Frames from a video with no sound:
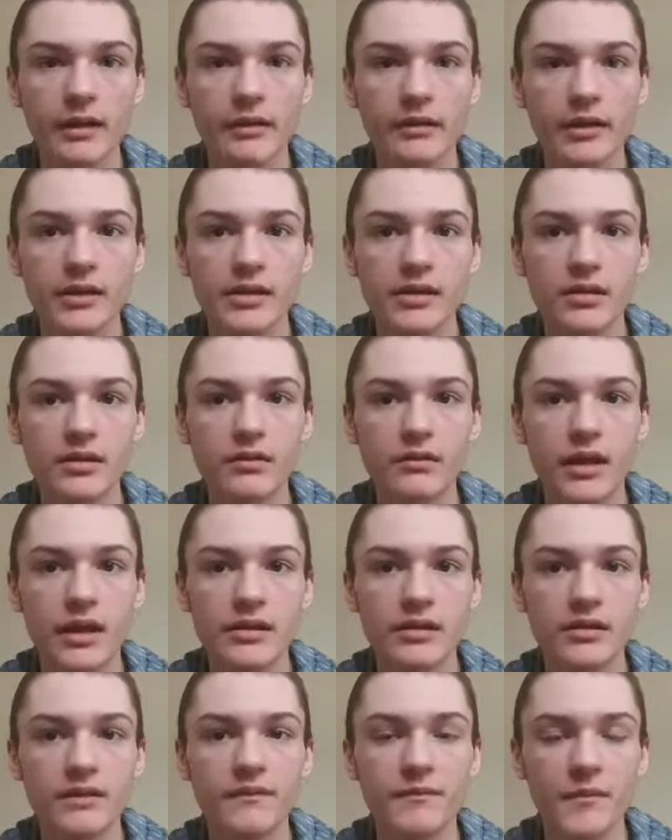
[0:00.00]
unless the
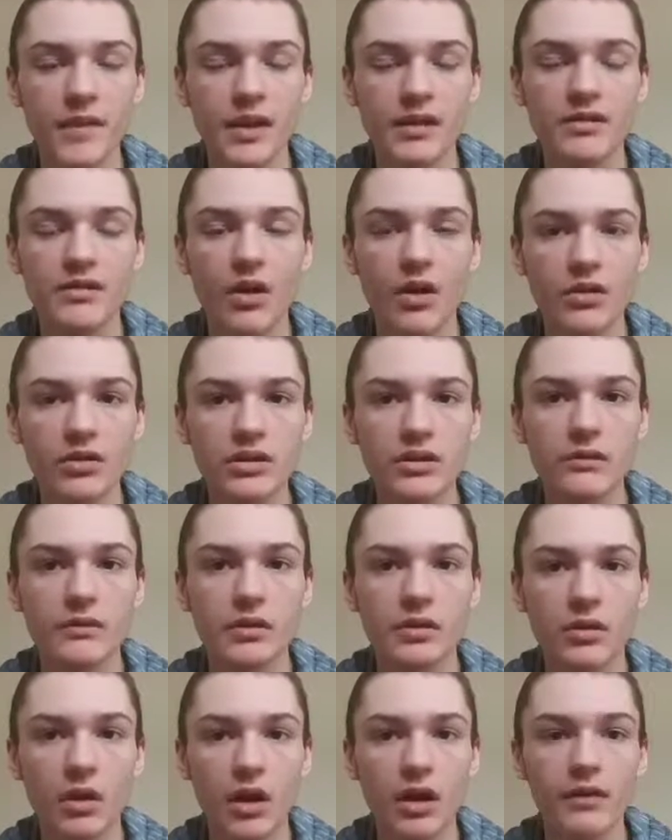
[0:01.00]
rest of me is also in
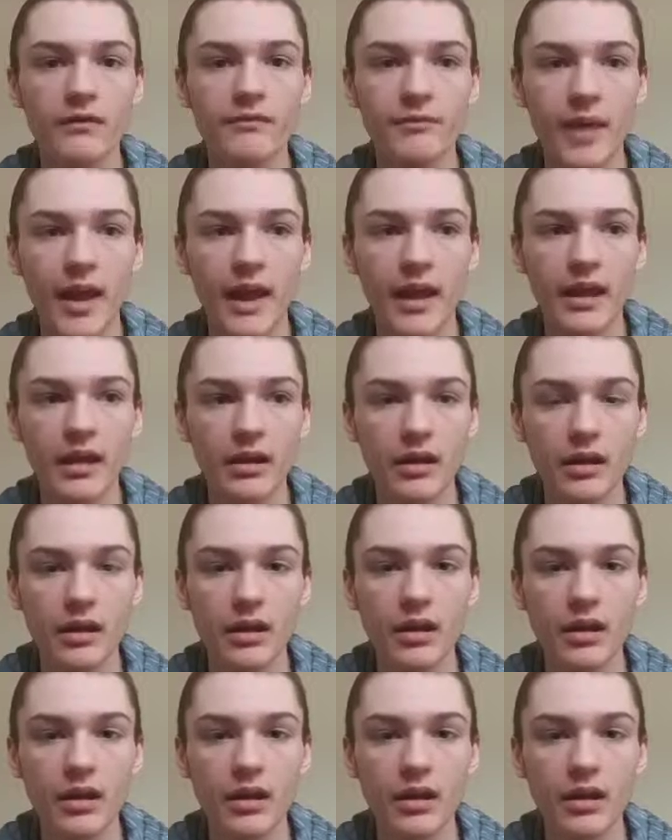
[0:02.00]
a lot of pain.